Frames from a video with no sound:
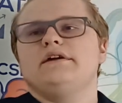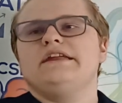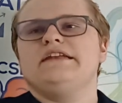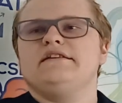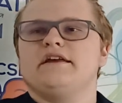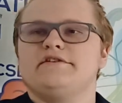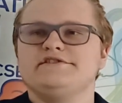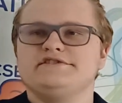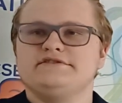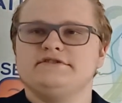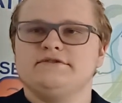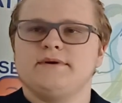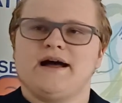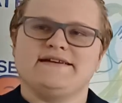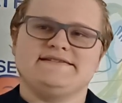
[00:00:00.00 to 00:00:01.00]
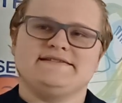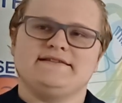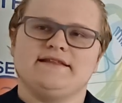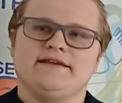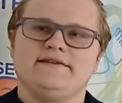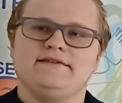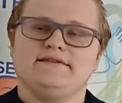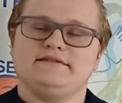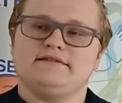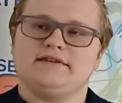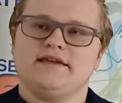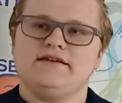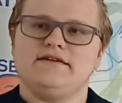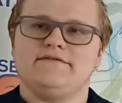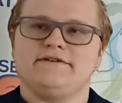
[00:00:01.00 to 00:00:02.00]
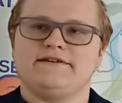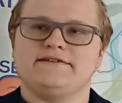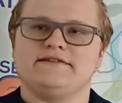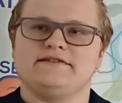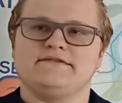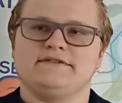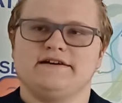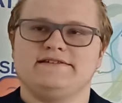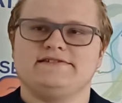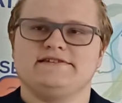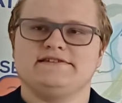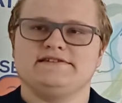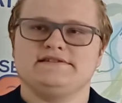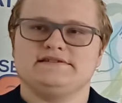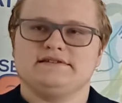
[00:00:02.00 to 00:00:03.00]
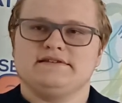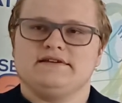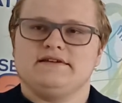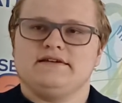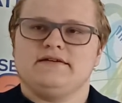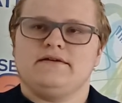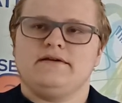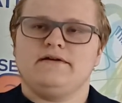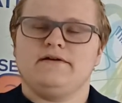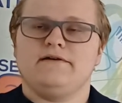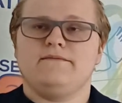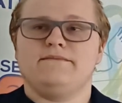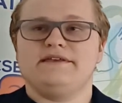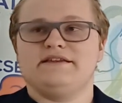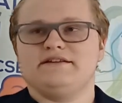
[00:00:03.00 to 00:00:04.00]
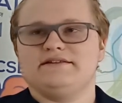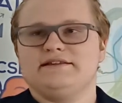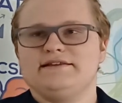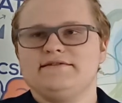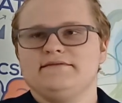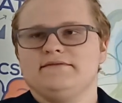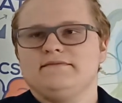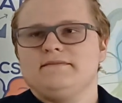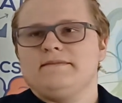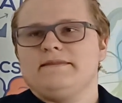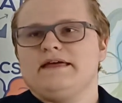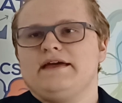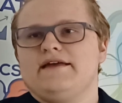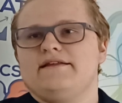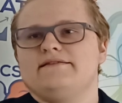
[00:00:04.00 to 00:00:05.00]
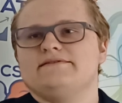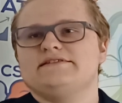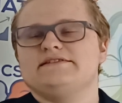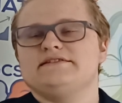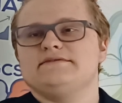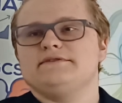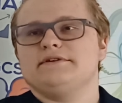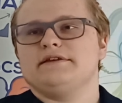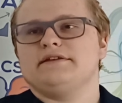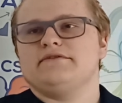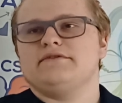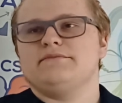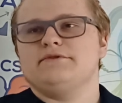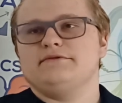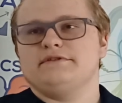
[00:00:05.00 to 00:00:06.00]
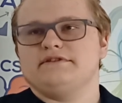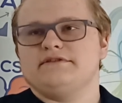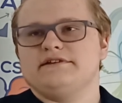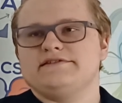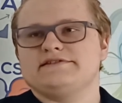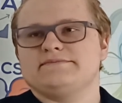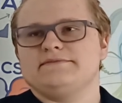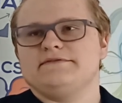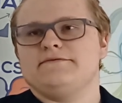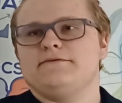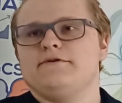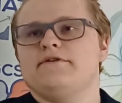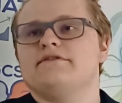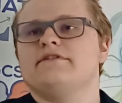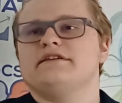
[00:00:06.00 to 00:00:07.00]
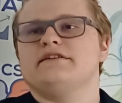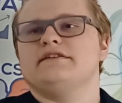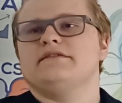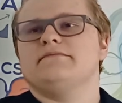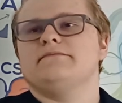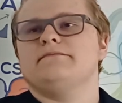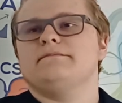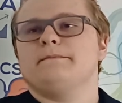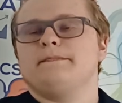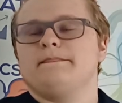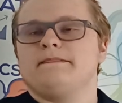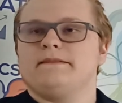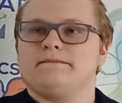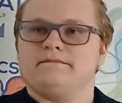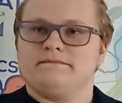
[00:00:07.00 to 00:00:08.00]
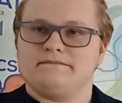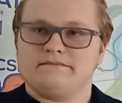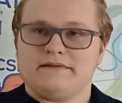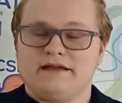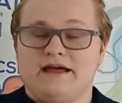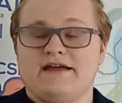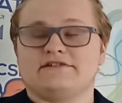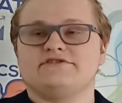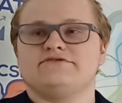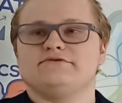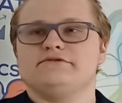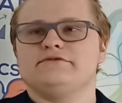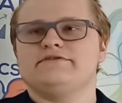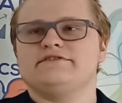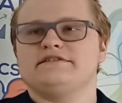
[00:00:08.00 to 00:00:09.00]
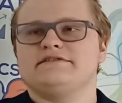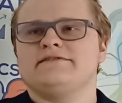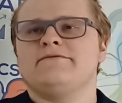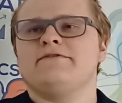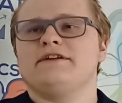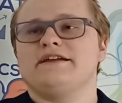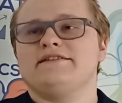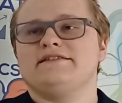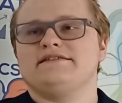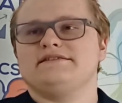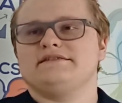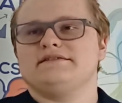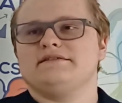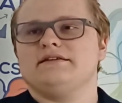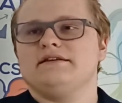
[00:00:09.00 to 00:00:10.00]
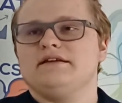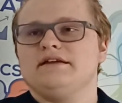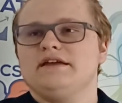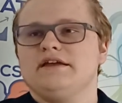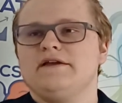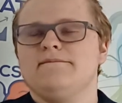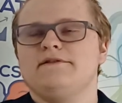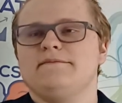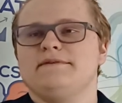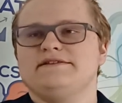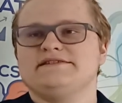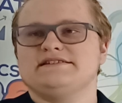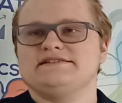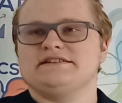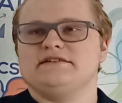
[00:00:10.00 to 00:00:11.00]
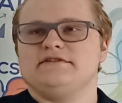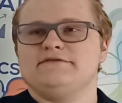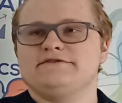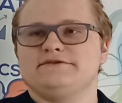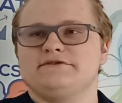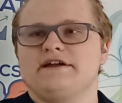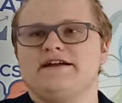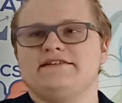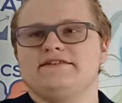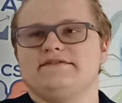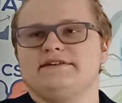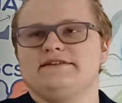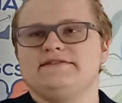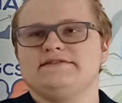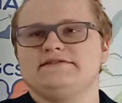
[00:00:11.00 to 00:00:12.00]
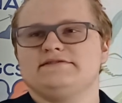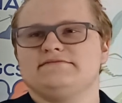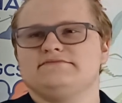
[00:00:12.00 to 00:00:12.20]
It allows you to isolate any affected devices immediately and see if you can remove the risk before the actual threat implements itself or activates.